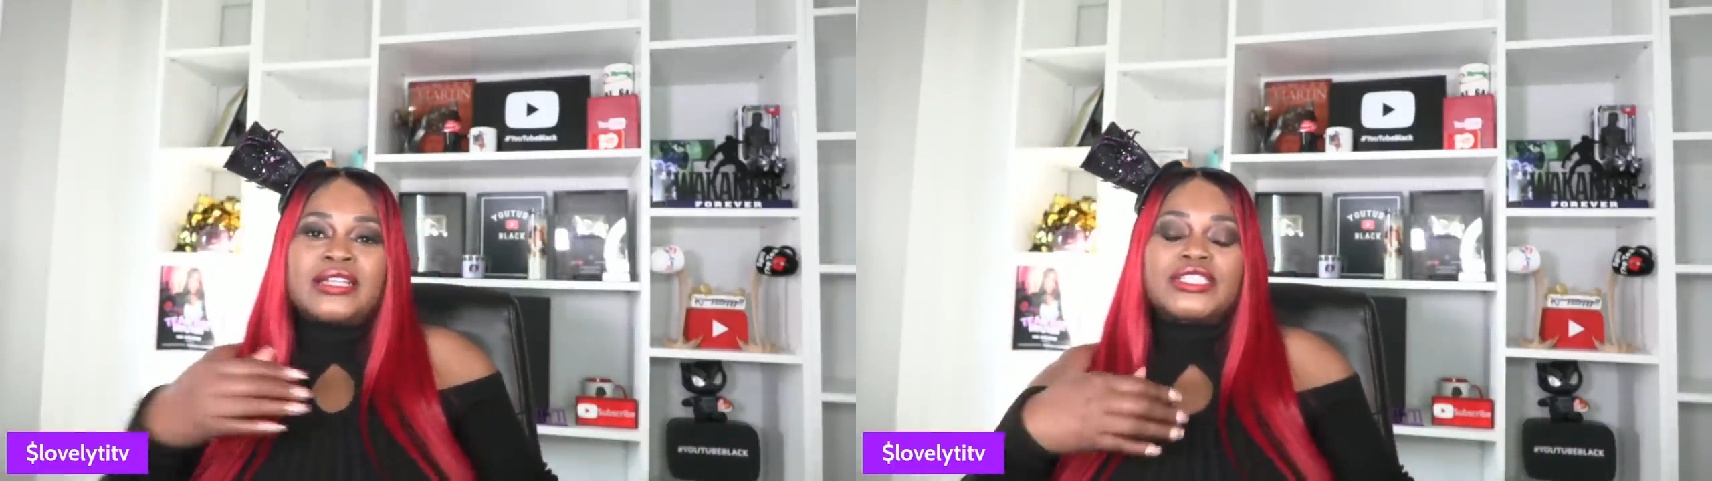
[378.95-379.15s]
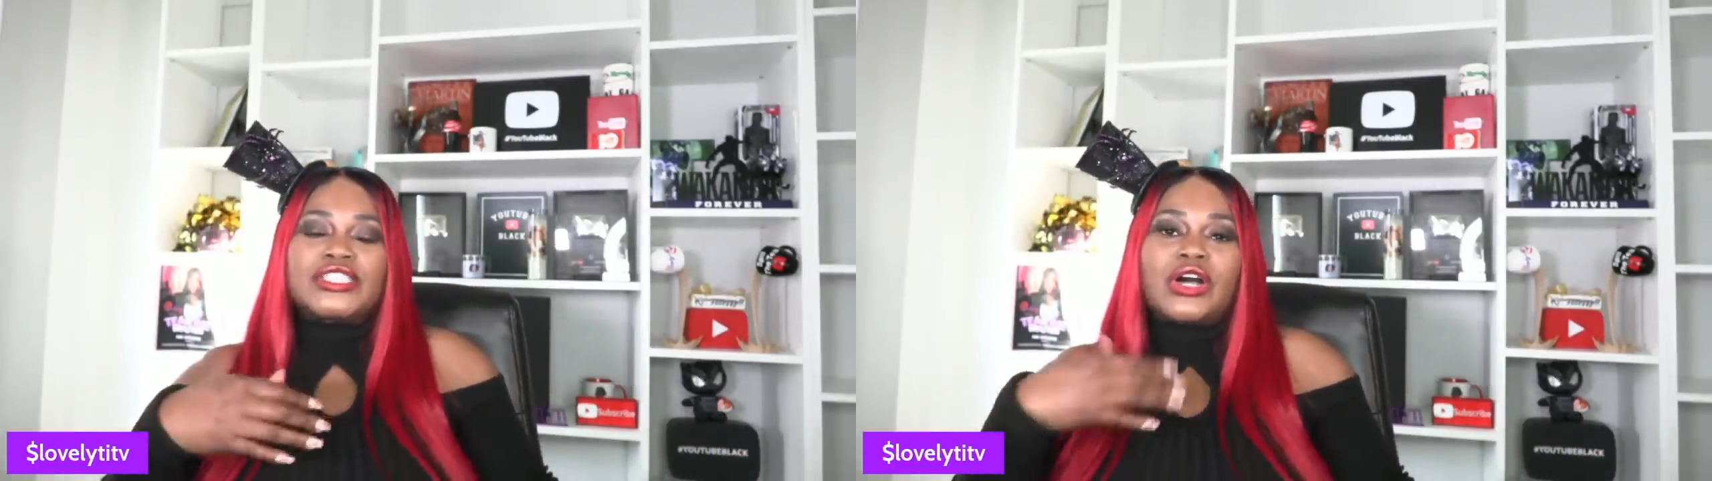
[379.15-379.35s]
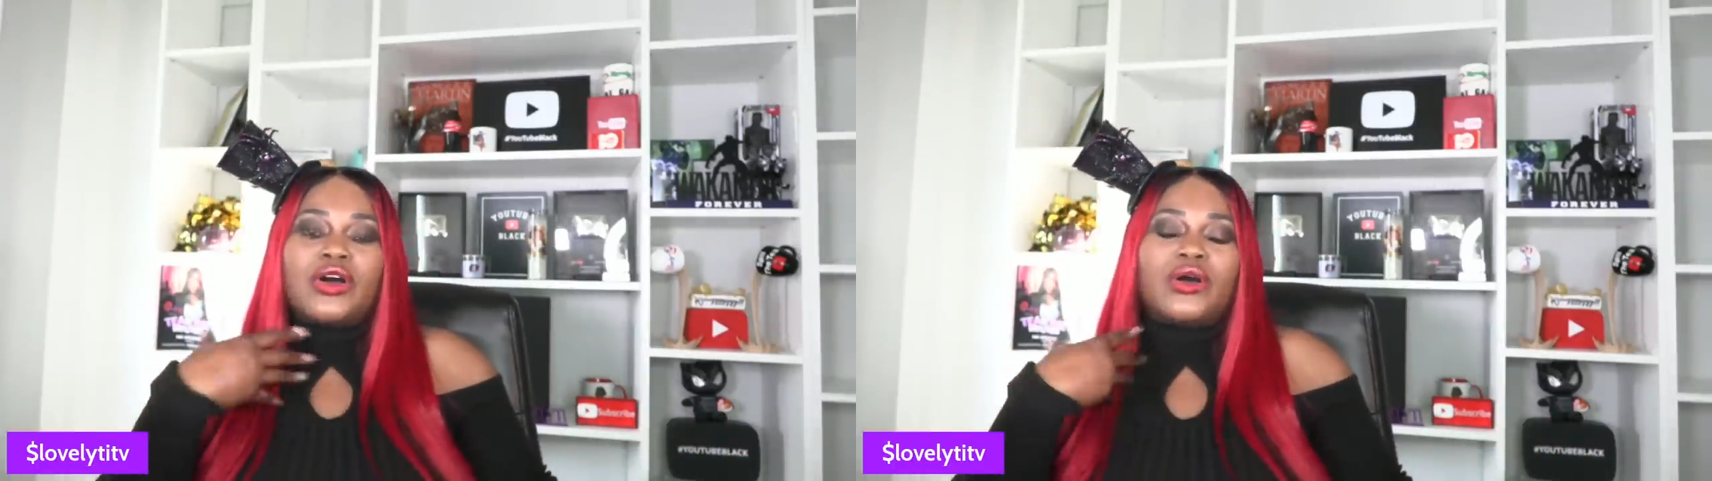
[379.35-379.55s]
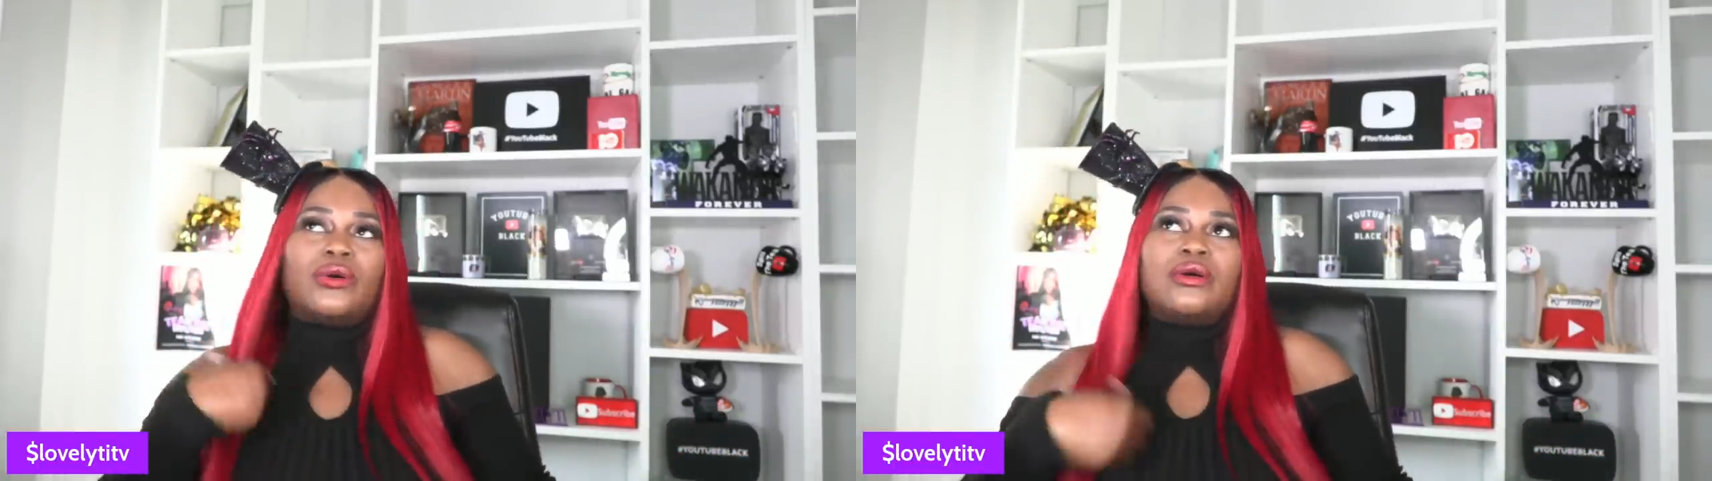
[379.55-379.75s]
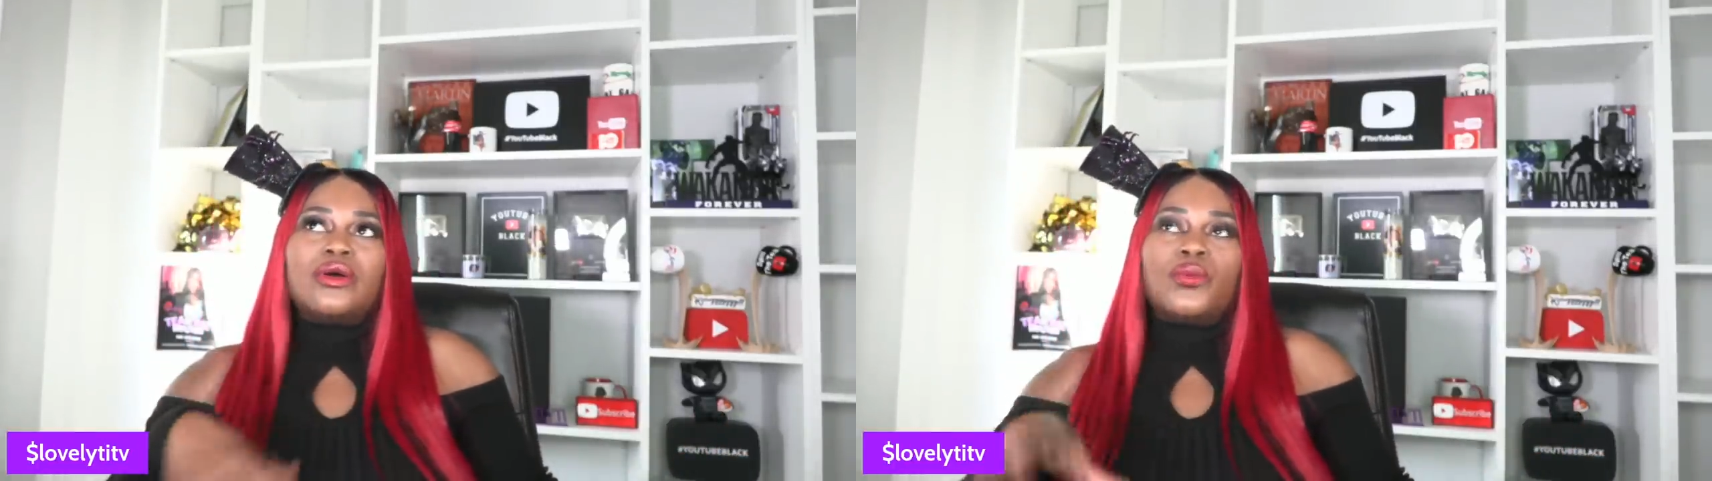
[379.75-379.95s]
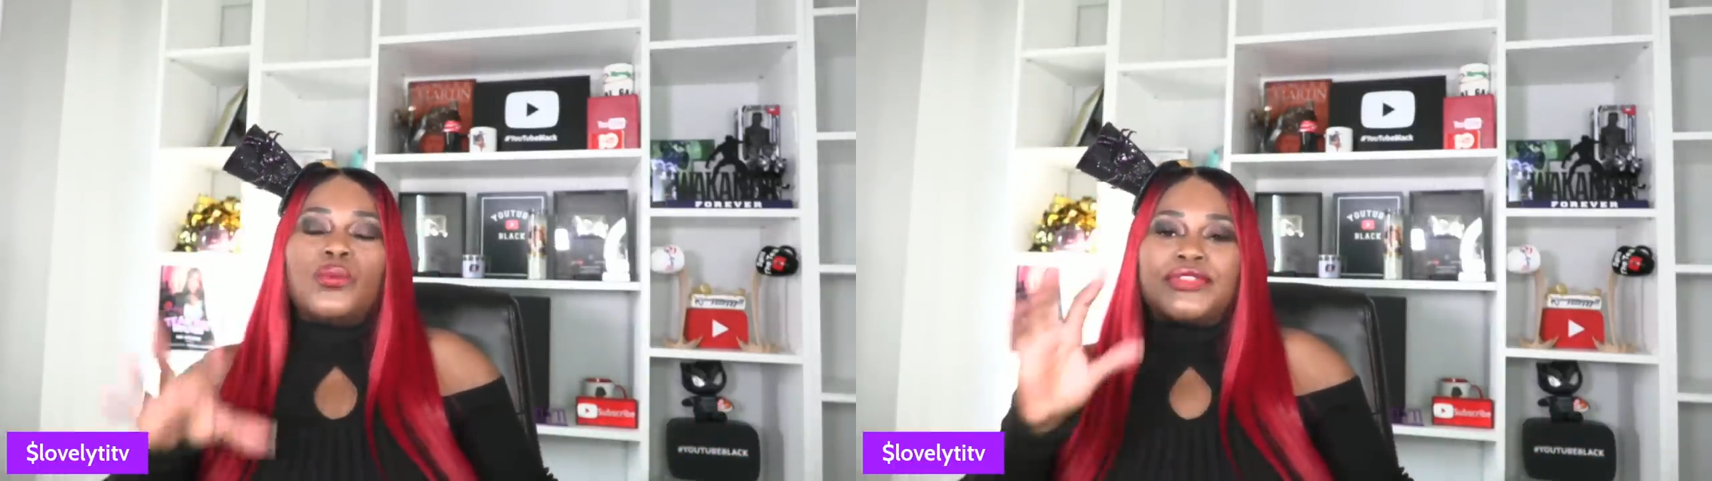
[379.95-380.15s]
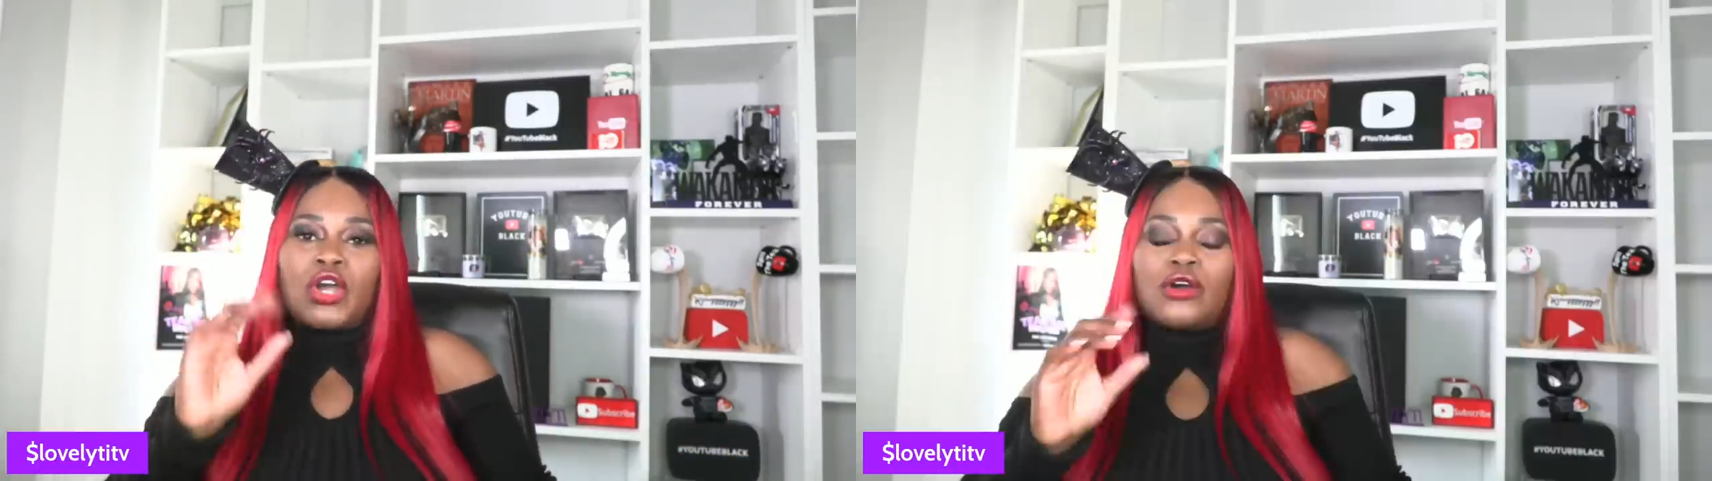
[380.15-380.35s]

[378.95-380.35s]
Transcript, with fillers: So, with the